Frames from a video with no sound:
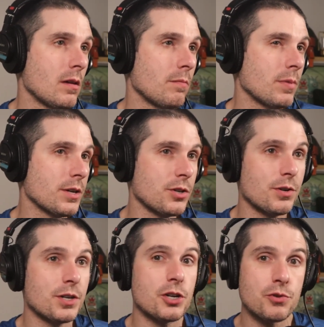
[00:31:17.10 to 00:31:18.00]
Because you
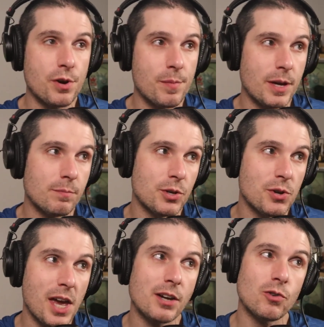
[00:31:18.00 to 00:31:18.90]
don't need to trim it, but you
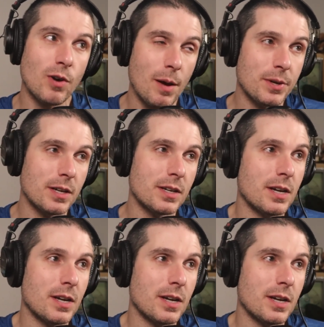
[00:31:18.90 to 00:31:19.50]
can crop it.